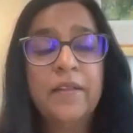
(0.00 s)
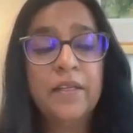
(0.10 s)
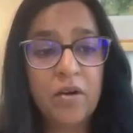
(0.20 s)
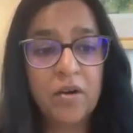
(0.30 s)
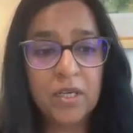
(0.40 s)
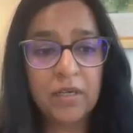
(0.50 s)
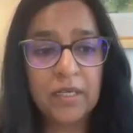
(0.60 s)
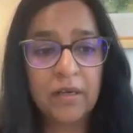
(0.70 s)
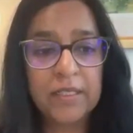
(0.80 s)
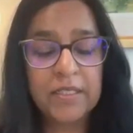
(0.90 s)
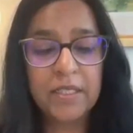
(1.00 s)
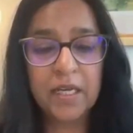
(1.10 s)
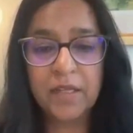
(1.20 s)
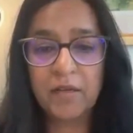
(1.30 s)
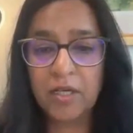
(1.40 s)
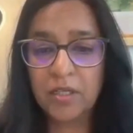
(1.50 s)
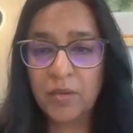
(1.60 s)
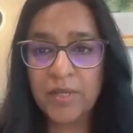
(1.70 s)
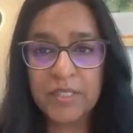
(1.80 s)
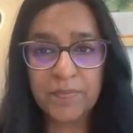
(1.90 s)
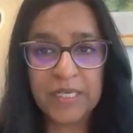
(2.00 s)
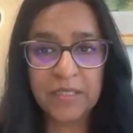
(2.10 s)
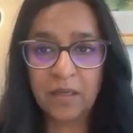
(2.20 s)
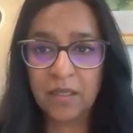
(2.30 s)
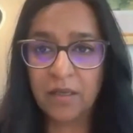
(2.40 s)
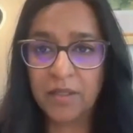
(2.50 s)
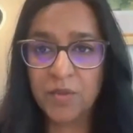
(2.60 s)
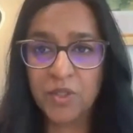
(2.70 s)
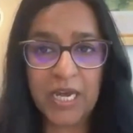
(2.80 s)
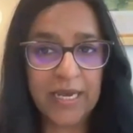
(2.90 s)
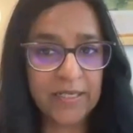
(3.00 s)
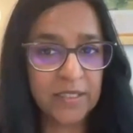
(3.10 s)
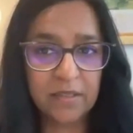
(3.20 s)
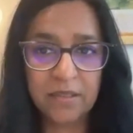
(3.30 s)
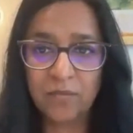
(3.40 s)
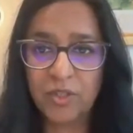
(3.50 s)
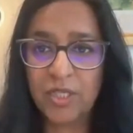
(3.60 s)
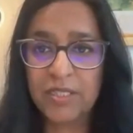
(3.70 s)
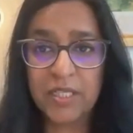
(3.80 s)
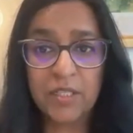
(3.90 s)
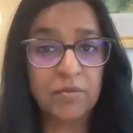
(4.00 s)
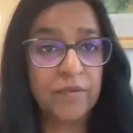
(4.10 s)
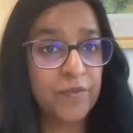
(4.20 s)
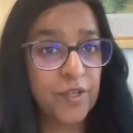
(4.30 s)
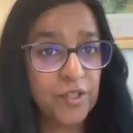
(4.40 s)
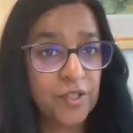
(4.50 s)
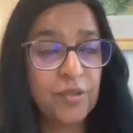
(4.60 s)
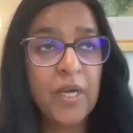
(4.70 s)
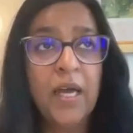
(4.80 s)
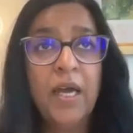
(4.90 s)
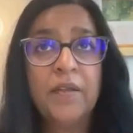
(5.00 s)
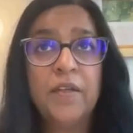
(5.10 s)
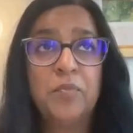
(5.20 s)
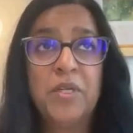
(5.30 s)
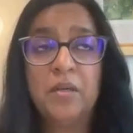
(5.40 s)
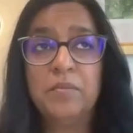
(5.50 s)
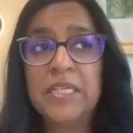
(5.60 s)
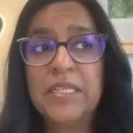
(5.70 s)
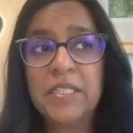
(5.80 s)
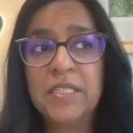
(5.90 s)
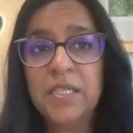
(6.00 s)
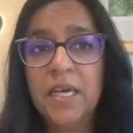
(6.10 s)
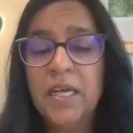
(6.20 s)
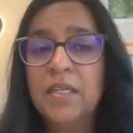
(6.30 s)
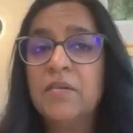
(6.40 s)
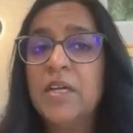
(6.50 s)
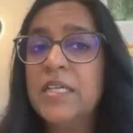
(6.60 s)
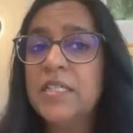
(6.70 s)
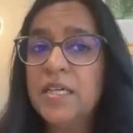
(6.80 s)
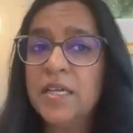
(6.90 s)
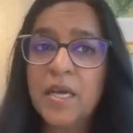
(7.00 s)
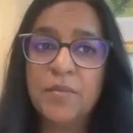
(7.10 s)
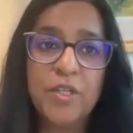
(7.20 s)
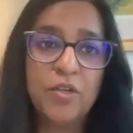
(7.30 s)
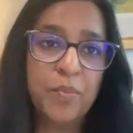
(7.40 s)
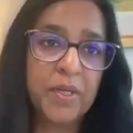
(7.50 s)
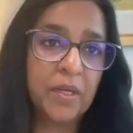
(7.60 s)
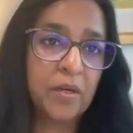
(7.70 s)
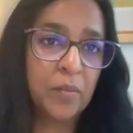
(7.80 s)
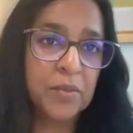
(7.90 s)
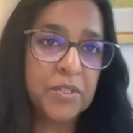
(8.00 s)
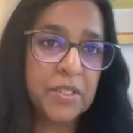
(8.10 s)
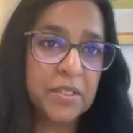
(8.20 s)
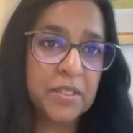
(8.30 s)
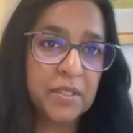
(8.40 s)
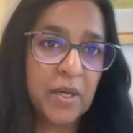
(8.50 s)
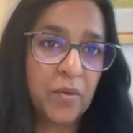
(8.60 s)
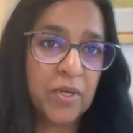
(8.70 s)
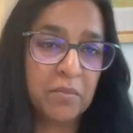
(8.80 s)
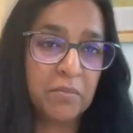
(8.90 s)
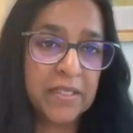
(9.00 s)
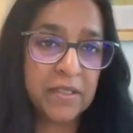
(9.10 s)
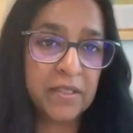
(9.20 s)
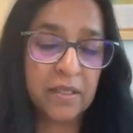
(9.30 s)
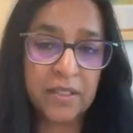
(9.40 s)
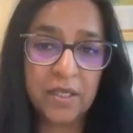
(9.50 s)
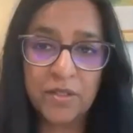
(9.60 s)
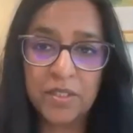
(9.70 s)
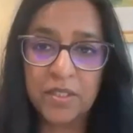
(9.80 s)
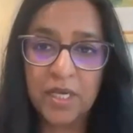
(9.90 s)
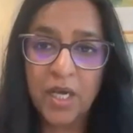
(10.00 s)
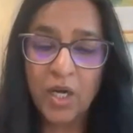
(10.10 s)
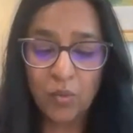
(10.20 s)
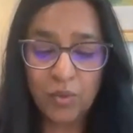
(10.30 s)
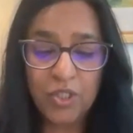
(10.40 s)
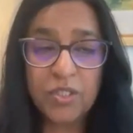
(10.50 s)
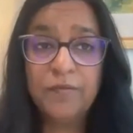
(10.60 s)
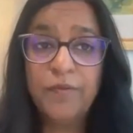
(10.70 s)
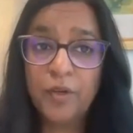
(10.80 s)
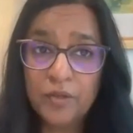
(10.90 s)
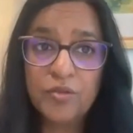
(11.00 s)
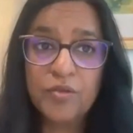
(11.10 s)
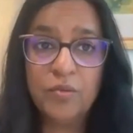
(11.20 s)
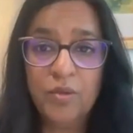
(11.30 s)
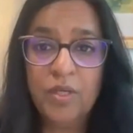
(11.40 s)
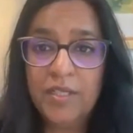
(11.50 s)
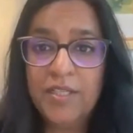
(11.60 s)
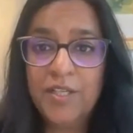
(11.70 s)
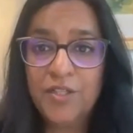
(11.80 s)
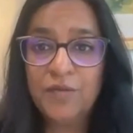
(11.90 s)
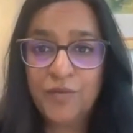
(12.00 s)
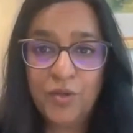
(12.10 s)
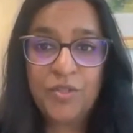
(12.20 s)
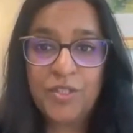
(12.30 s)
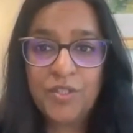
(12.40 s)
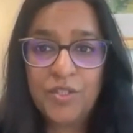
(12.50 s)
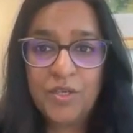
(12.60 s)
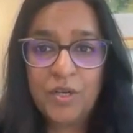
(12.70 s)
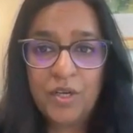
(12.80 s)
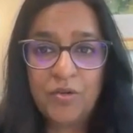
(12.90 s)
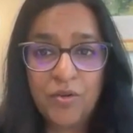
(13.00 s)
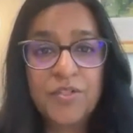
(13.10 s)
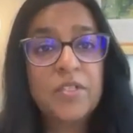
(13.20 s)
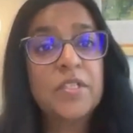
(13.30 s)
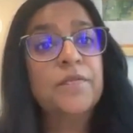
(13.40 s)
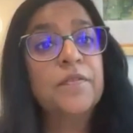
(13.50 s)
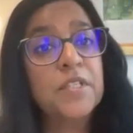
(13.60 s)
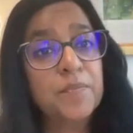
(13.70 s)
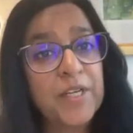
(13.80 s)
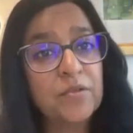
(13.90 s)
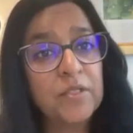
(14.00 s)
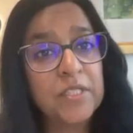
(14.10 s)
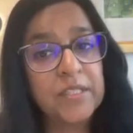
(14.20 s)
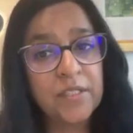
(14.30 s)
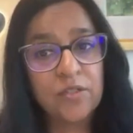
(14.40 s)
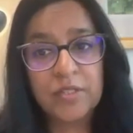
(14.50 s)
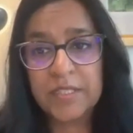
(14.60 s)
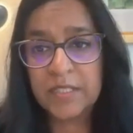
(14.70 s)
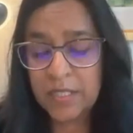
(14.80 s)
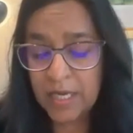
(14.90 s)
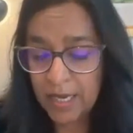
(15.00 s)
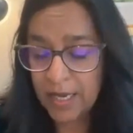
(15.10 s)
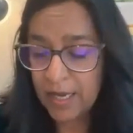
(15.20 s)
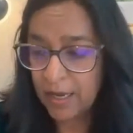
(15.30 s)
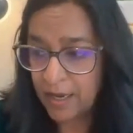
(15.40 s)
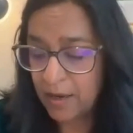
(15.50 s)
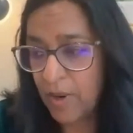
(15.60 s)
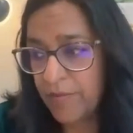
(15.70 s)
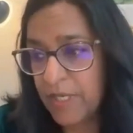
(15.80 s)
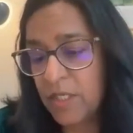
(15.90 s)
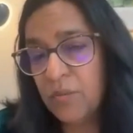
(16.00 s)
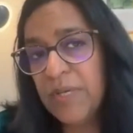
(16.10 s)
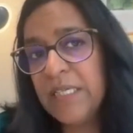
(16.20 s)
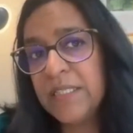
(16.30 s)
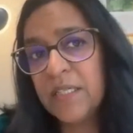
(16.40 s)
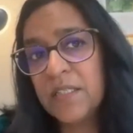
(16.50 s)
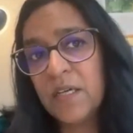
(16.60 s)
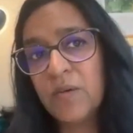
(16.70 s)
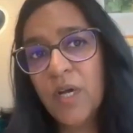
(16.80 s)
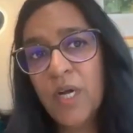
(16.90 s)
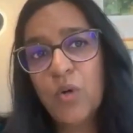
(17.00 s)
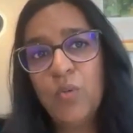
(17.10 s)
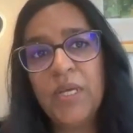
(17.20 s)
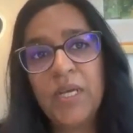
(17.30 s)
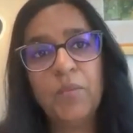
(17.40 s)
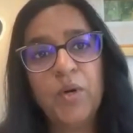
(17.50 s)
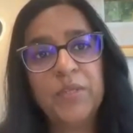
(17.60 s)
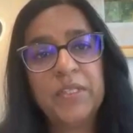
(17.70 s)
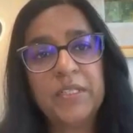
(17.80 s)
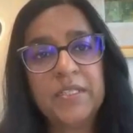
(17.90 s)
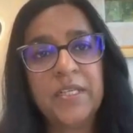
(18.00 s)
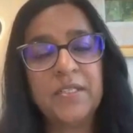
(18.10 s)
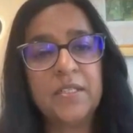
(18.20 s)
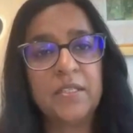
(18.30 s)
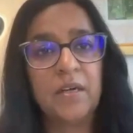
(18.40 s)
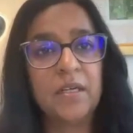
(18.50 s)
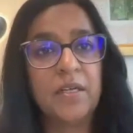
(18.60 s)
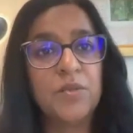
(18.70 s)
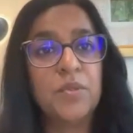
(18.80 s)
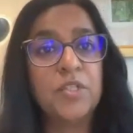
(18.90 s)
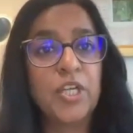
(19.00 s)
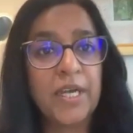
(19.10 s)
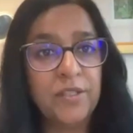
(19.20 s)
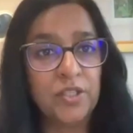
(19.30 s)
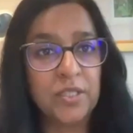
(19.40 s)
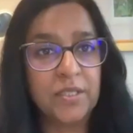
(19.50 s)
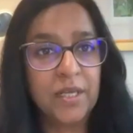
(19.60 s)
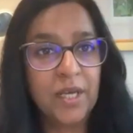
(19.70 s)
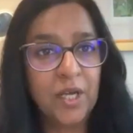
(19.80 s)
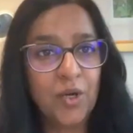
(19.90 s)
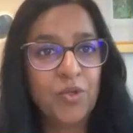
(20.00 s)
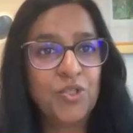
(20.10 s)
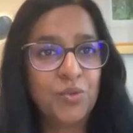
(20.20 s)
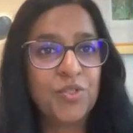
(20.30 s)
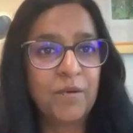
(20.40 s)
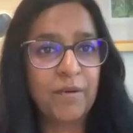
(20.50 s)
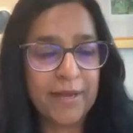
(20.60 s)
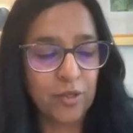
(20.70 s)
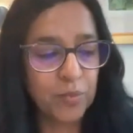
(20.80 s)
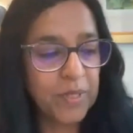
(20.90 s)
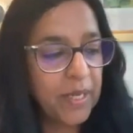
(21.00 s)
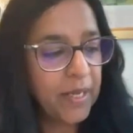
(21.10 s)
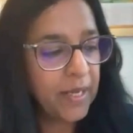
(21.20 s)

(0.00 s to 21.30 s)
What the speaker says: There are guidelines. There are US-based guidelines, which are excellent, which I tend to refer to, that have been updated. There are ECNM, the European Competence Network in Mastocytosis, which is a voluntary organization of doctors across the different specialties interested, who have an annual meeting. So we come up with consensus guidelines with changes, which also help.